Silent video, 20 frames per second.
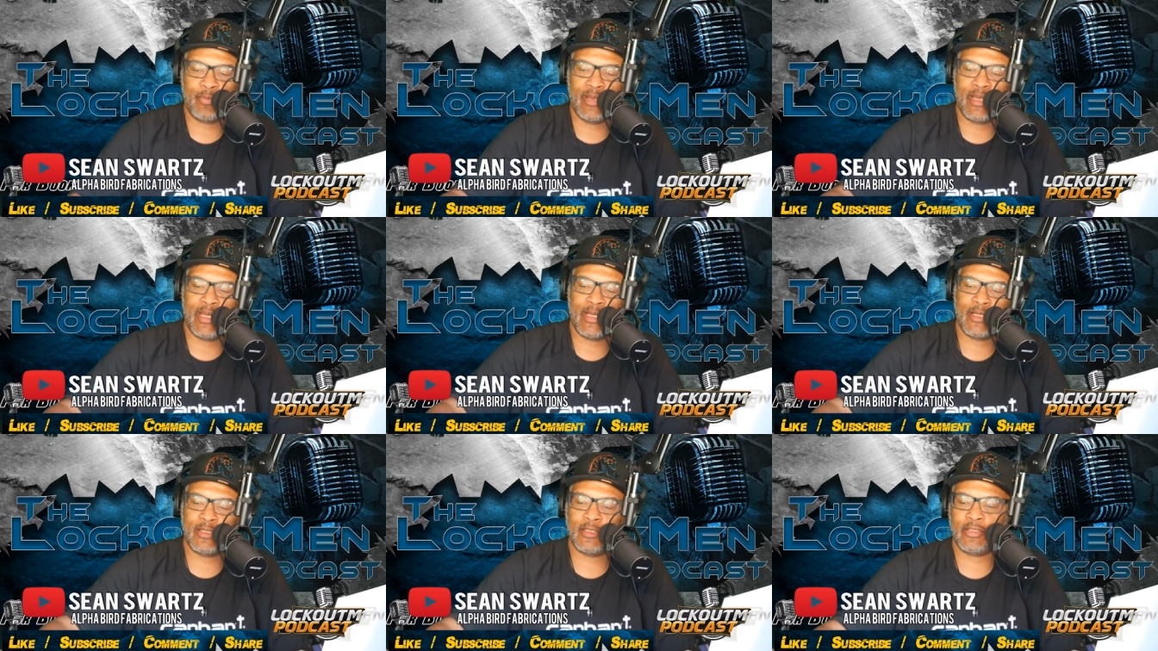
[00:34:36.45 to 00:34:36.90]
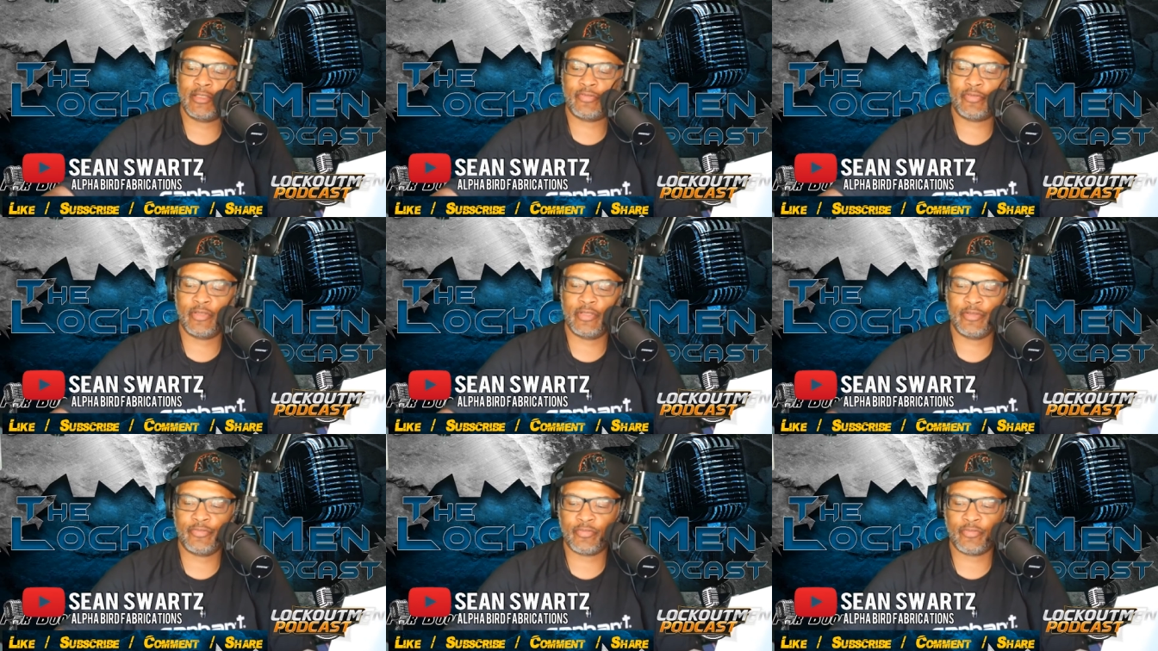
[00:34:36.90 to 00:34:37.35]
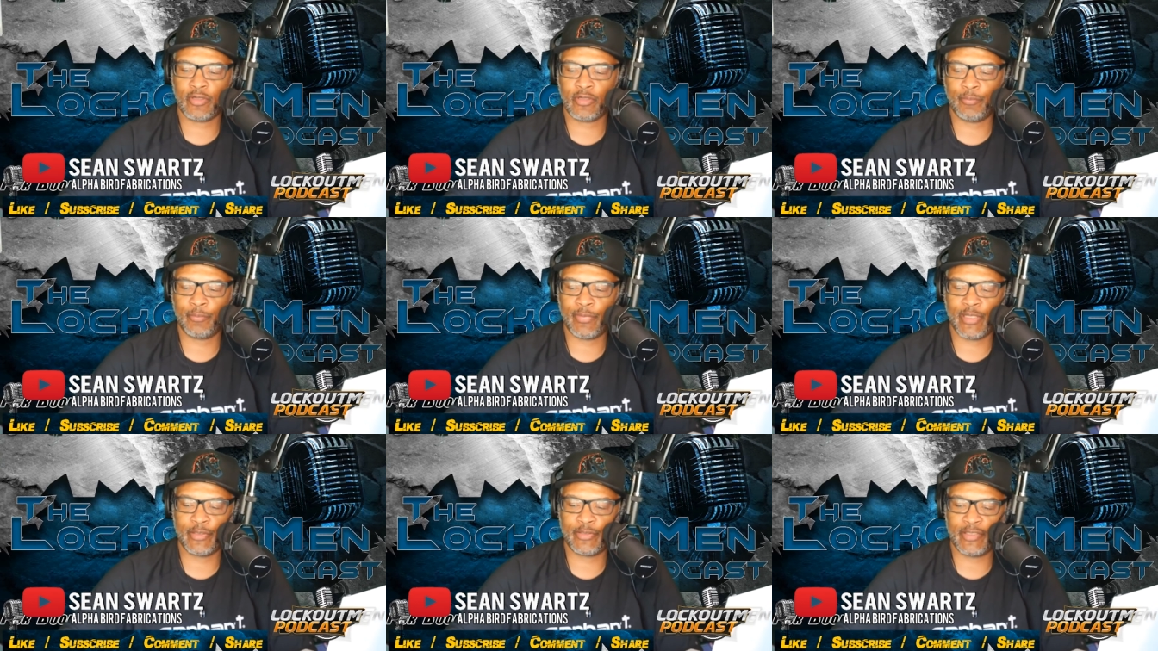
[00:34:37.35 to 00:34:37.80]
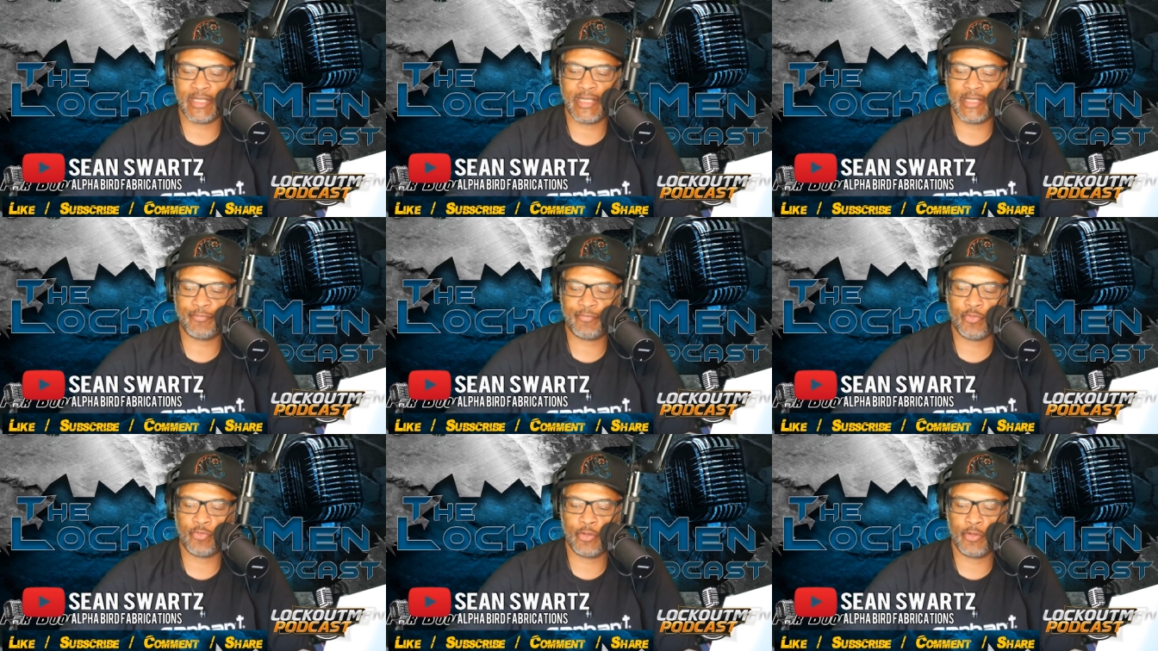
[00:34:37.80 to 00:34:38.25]
man, let's let's talk about
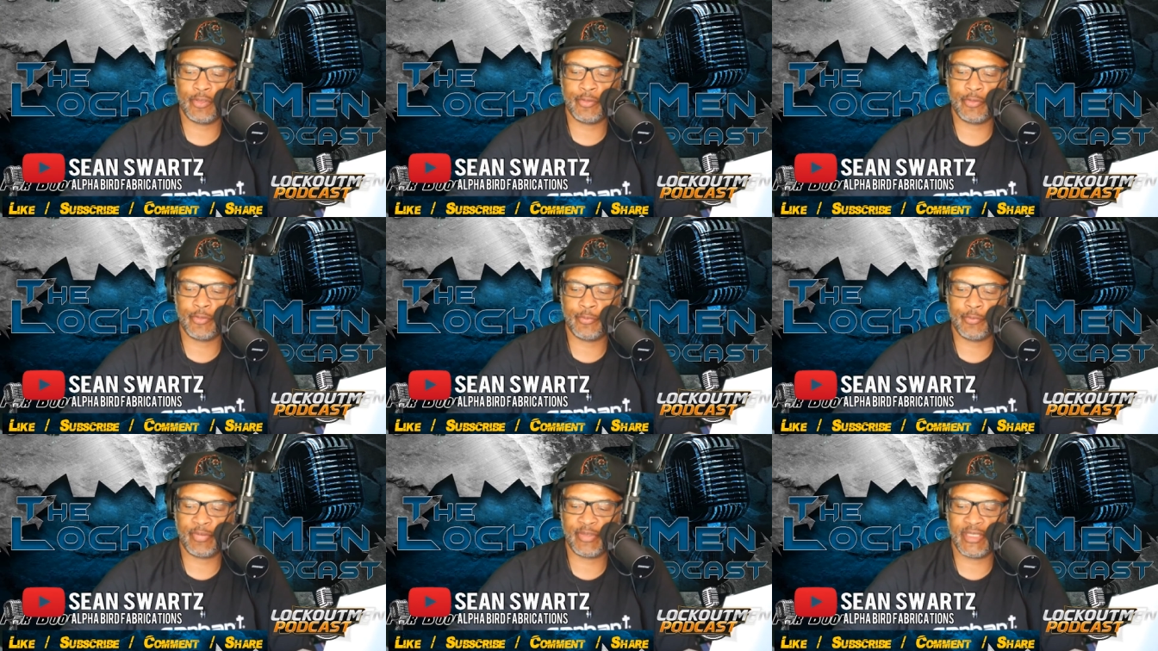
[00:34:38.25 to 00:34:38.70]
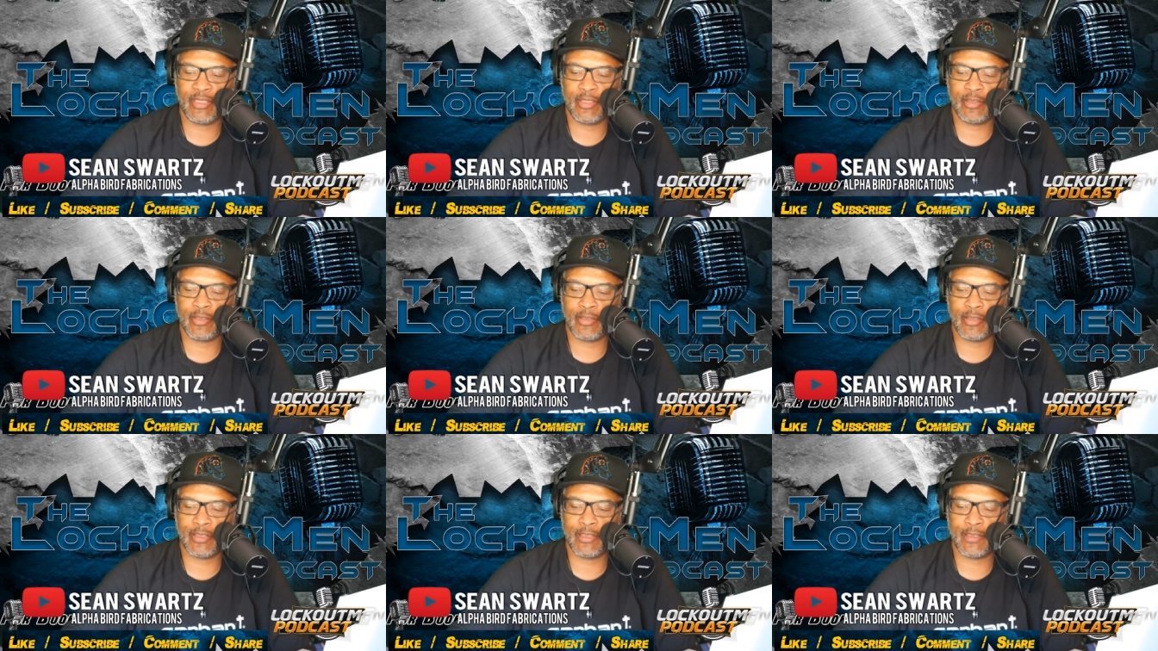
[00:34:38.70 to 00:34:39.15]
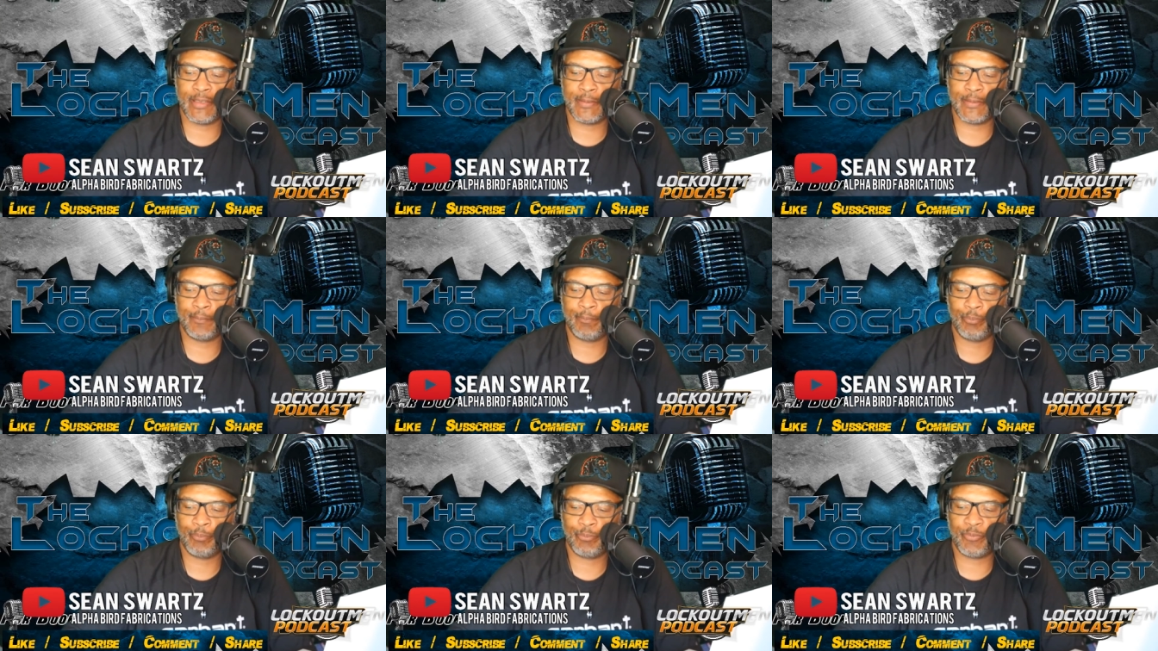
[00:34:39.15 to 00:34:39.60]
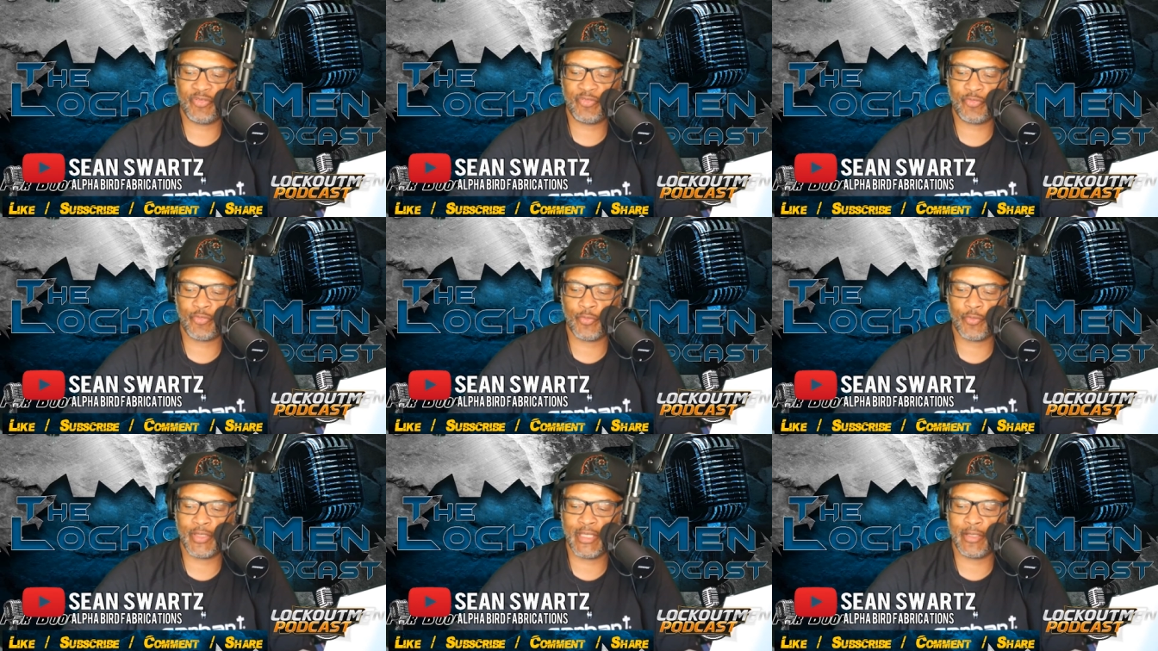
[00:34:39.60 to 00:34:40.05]
that for a little bit uh
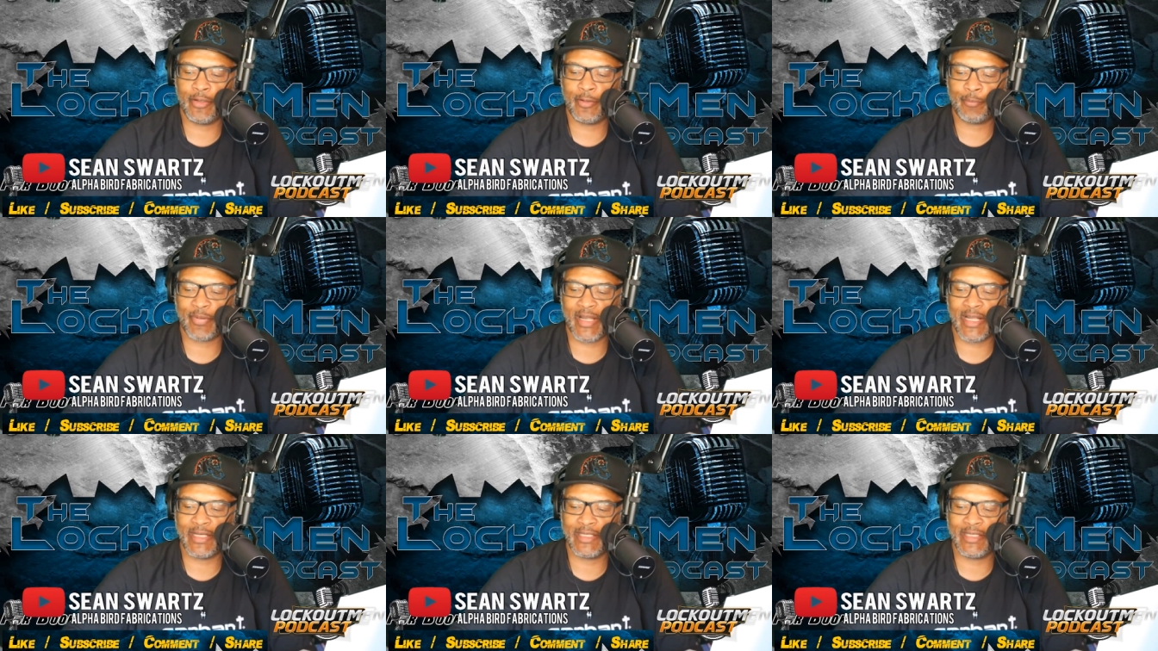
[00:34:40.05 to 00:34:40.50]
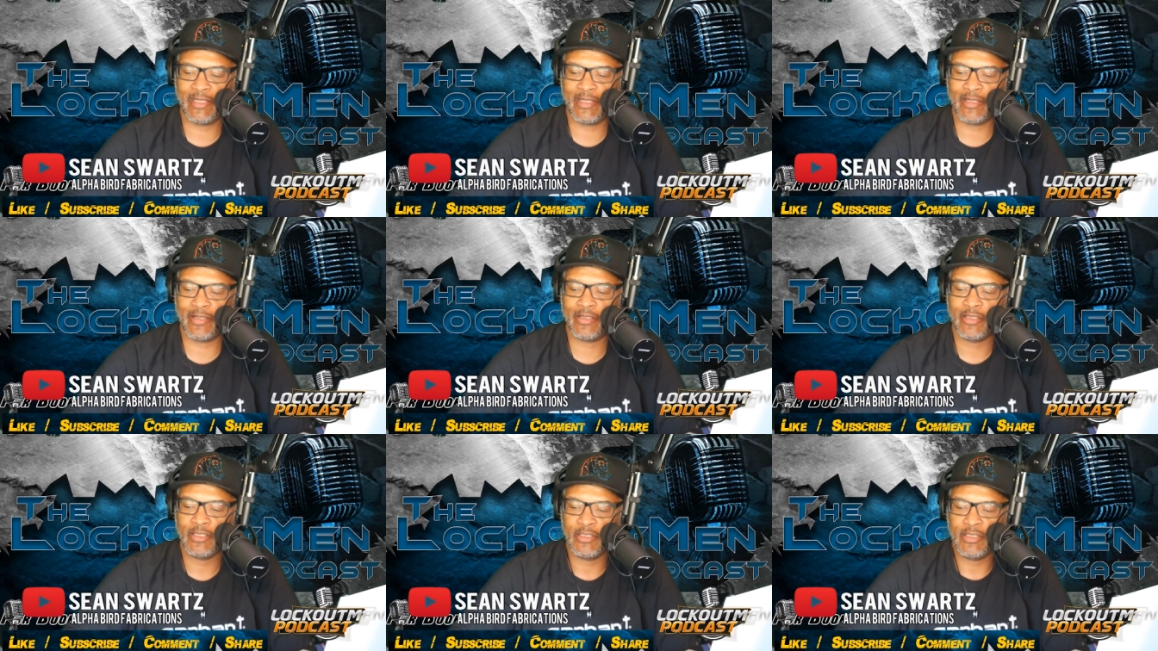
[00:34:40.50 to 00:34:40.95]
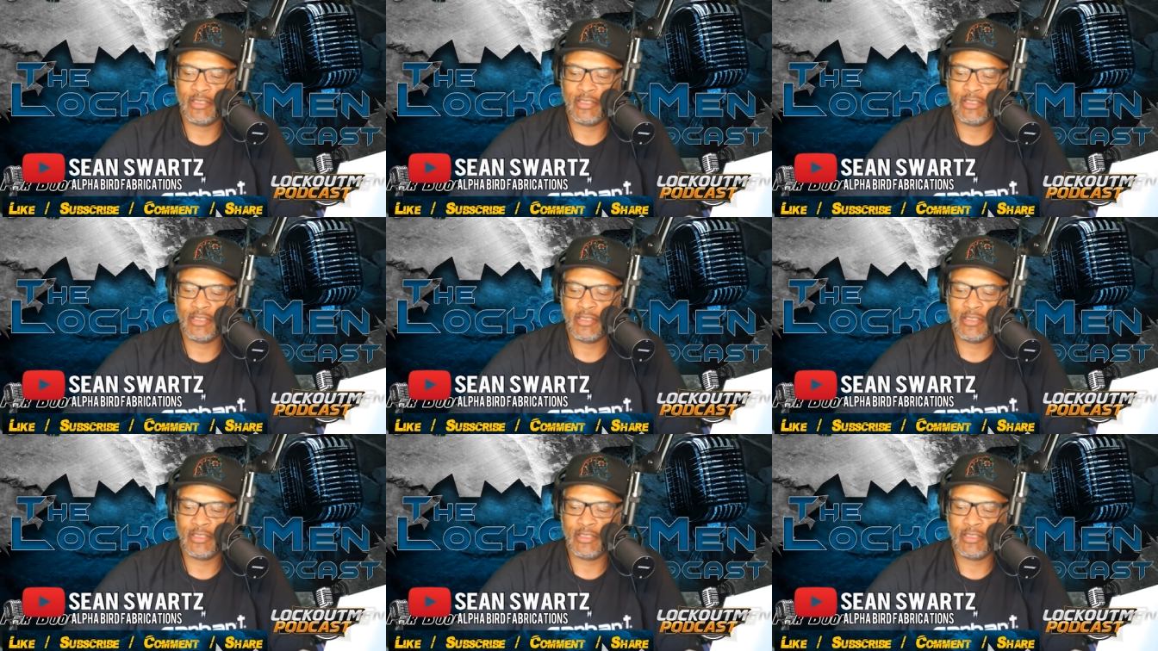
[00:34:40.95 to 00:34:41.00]
before we get up out of here.